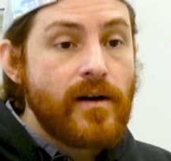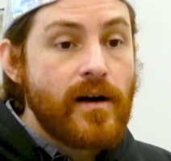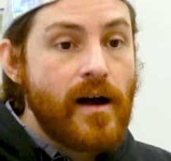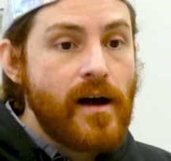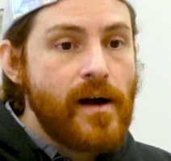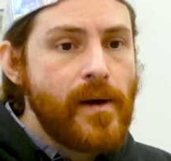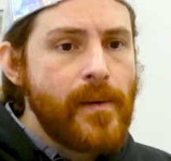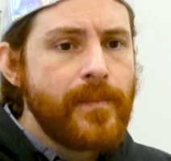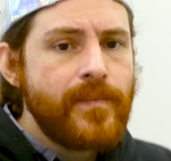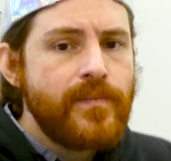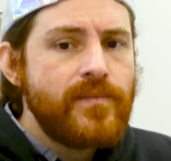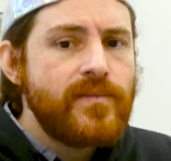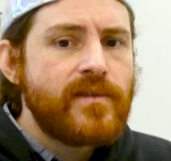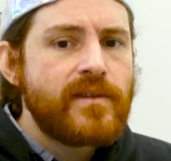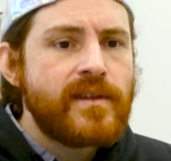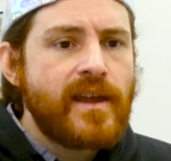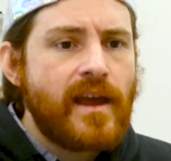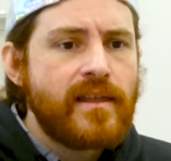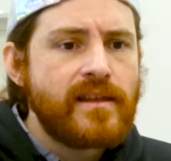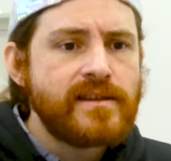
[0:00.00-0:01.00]
Yeah,
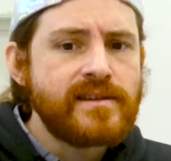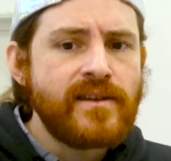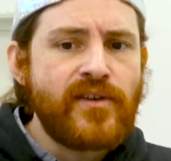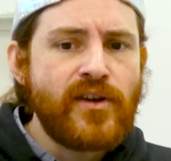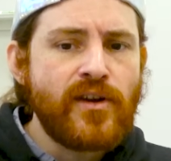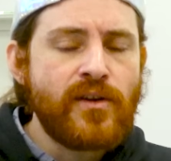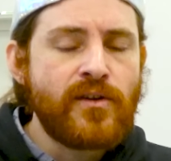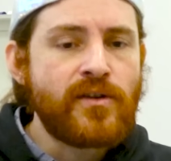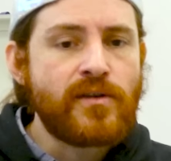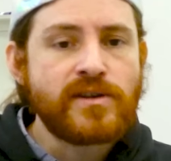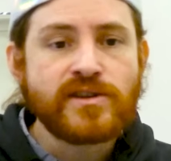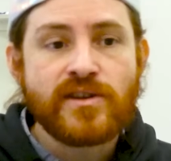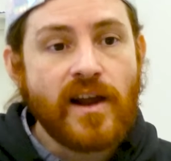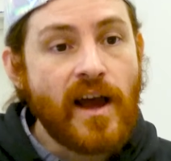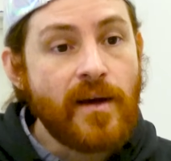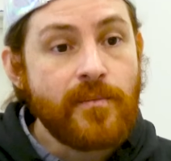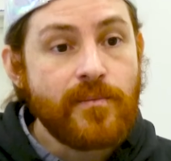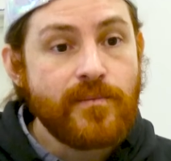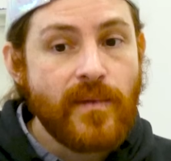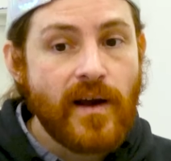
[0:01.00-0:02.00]
that's a very good
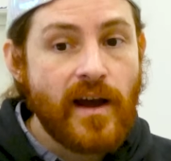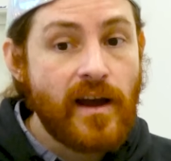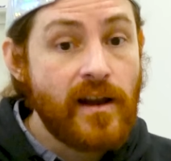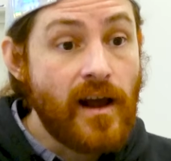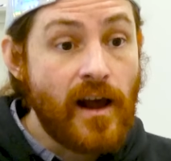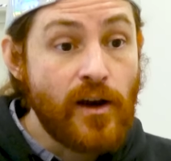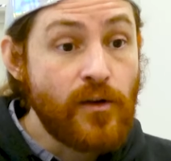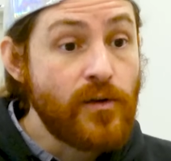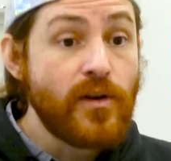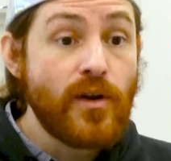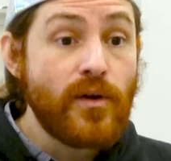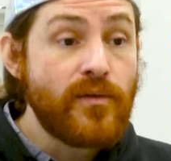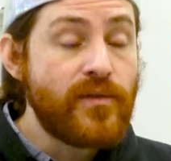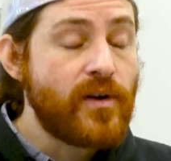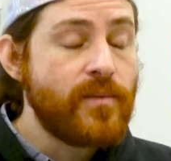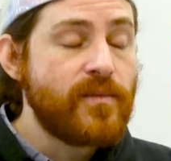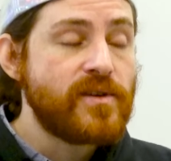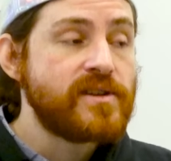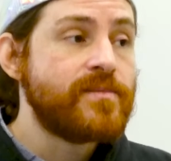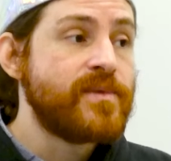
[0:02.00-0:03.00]
question. I don't know
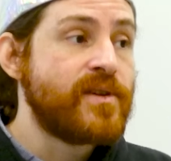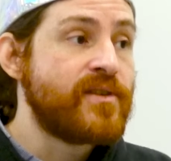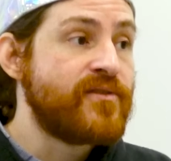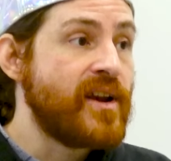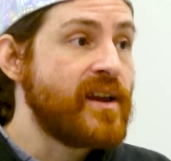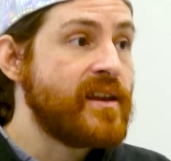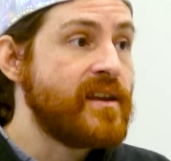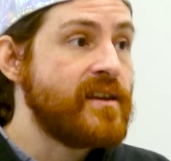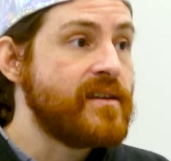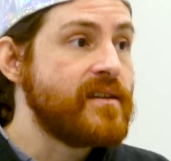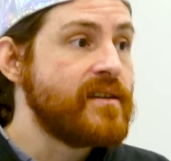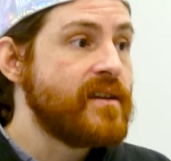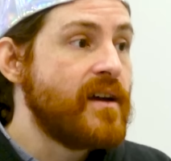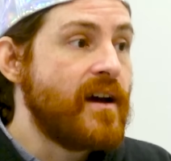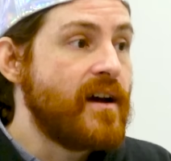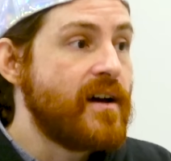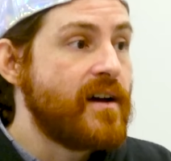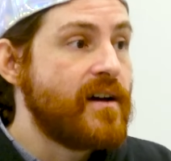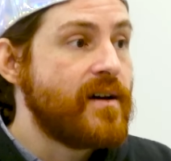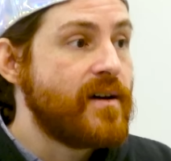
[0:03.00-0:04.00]
very much about Reiki.
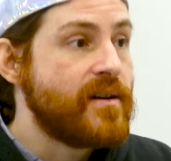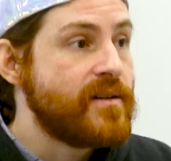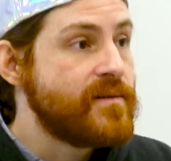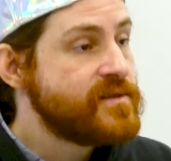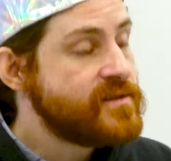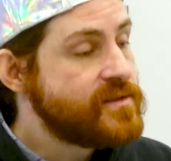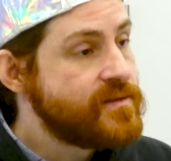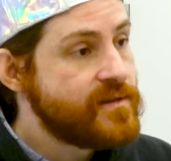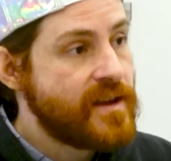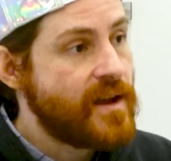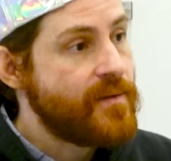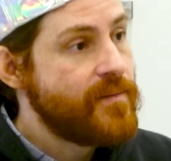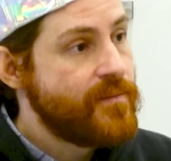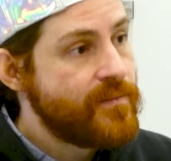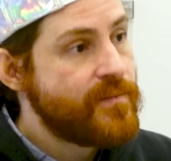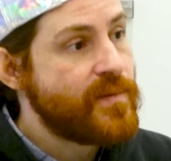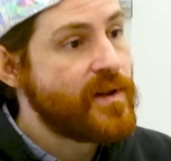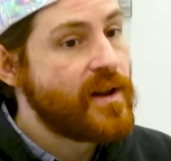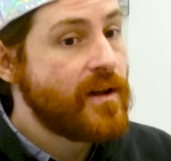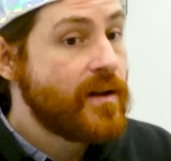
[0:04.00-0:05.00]
Yeah,
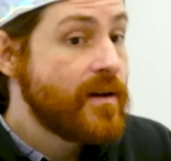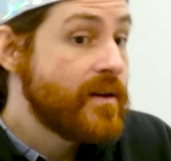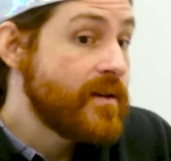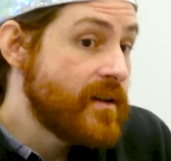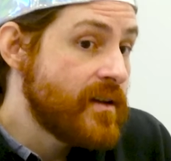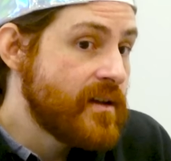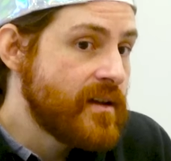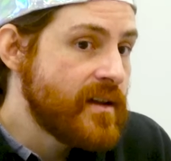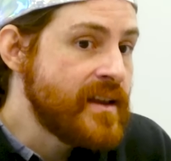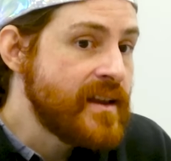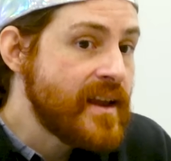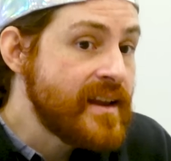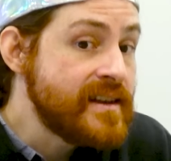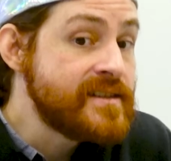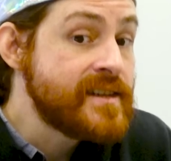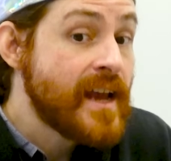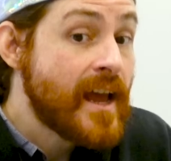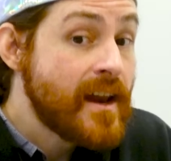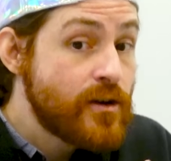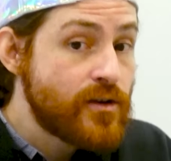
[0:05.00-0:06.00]
but
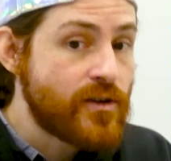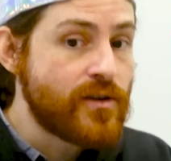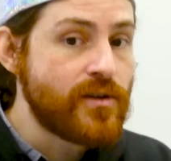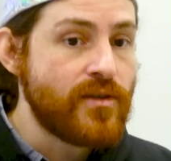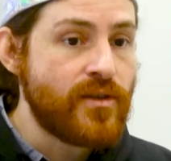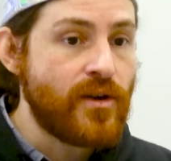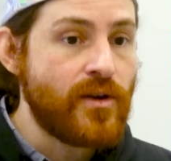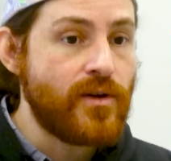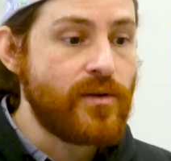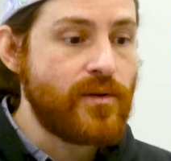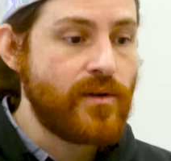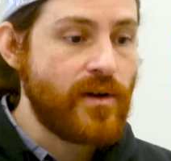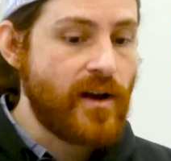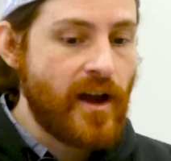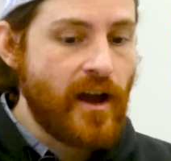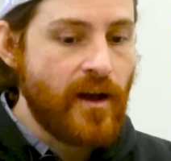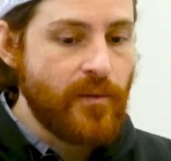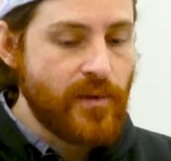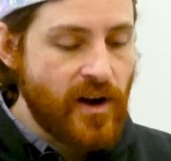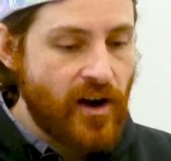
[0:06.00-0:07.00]
in general, though,
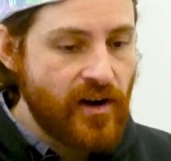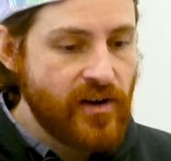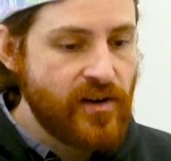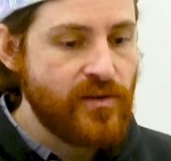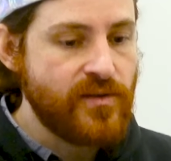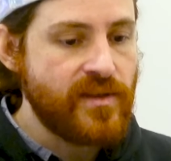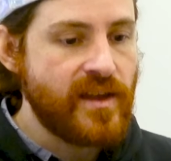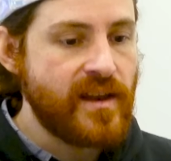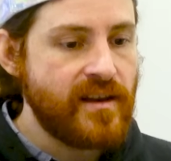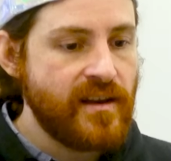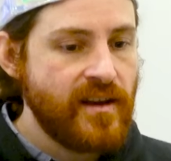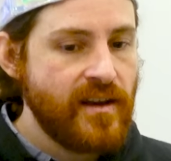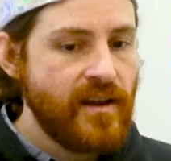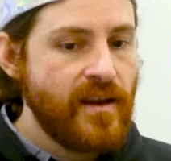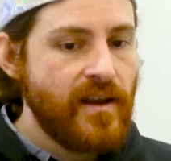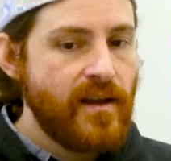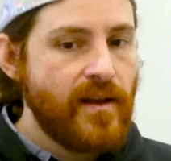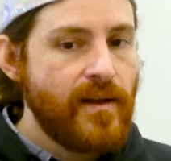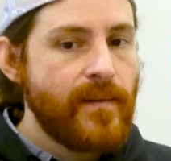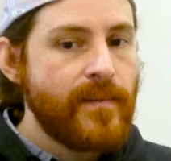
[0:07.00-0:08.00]
I would argue that
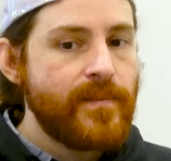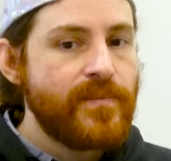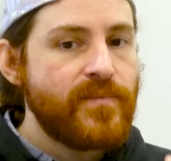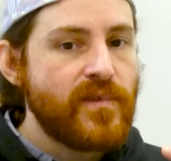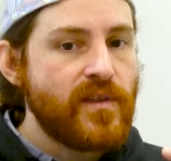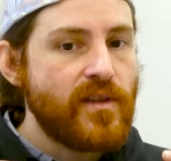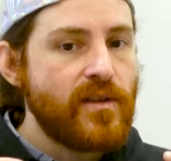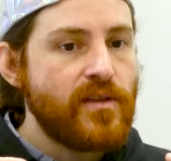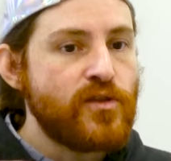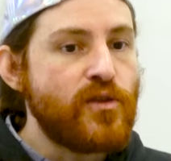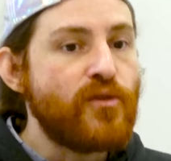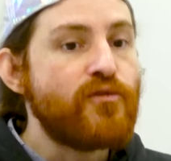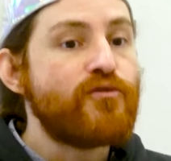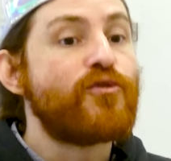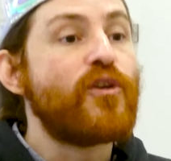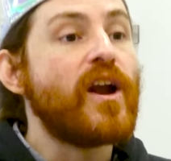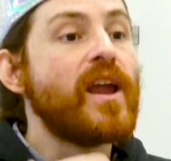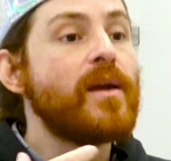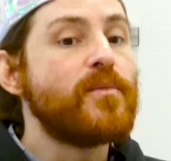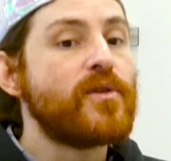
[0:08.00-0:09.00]
the
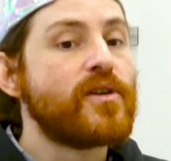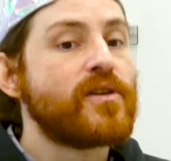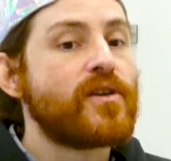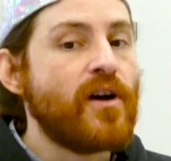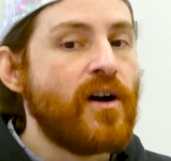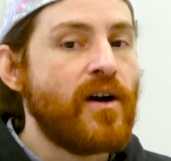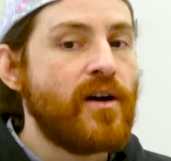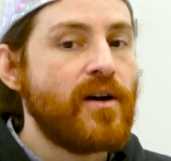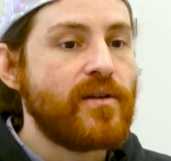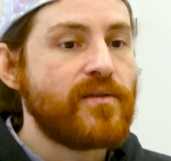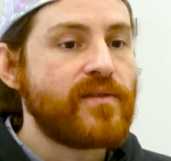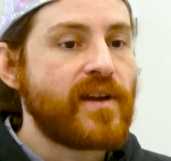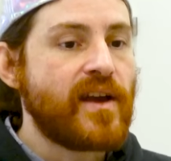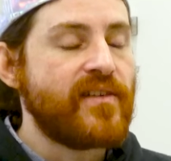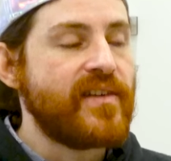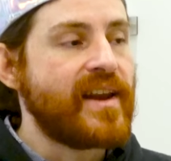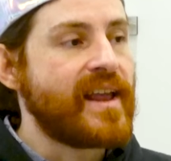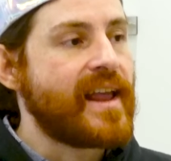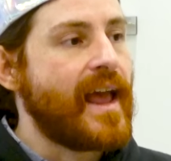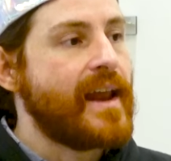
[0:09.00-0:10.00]
framework of
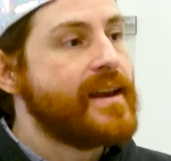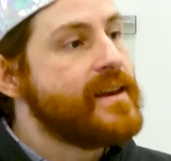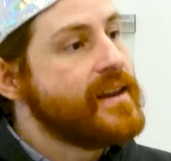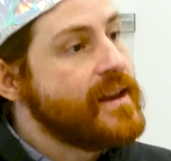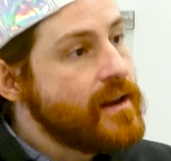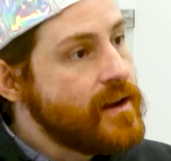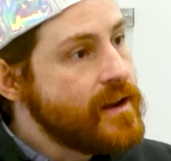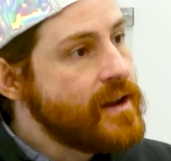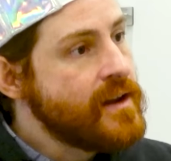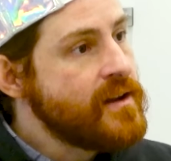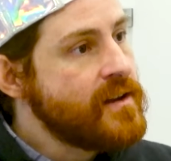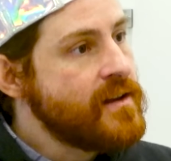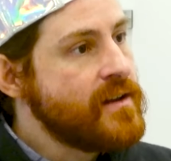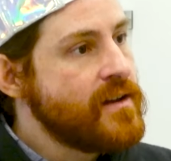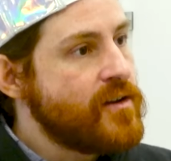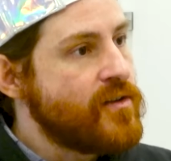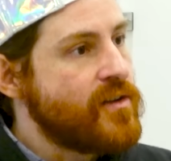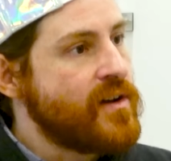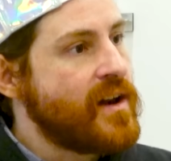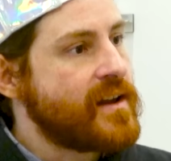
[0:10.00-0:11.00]
kind of like annealing,
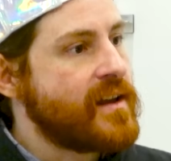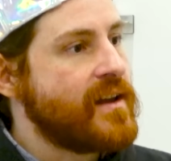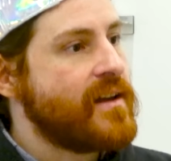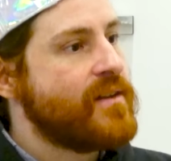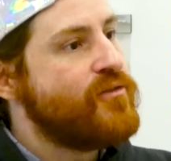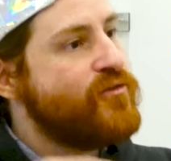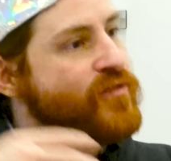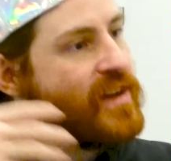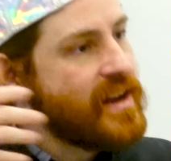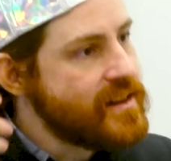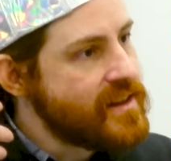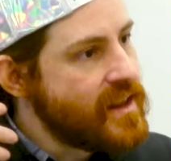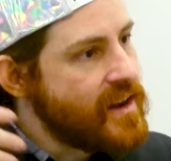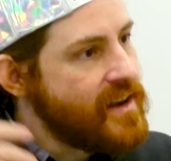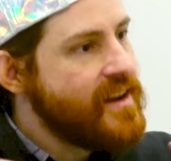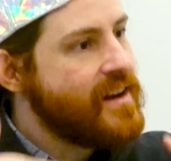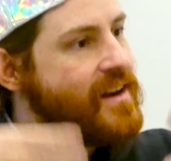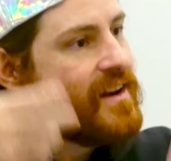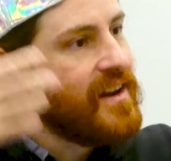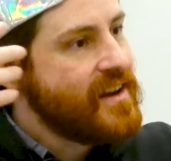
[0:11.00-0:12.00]
or like a field
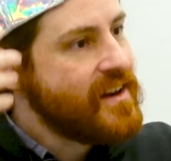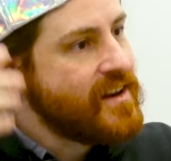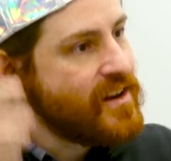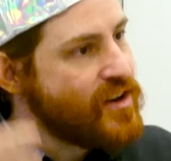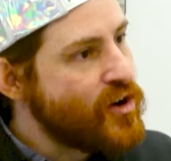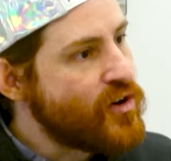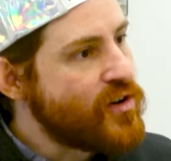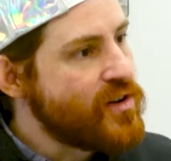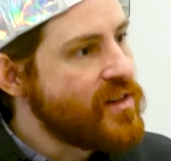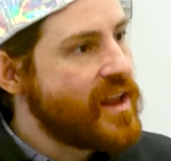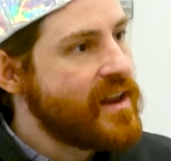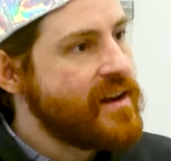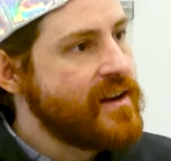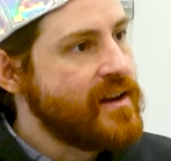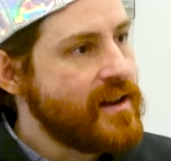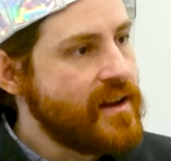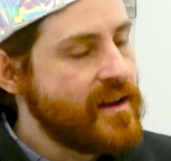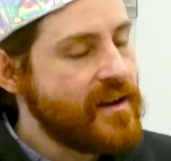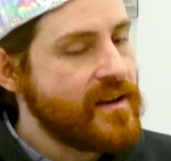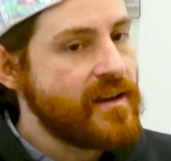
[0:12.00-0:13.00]
annealing, neural
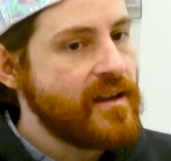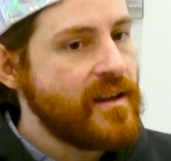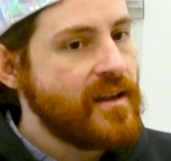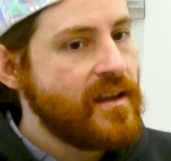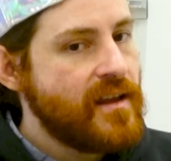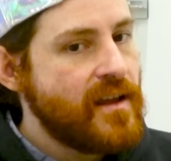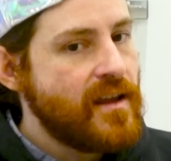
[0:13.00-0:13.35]
annealing,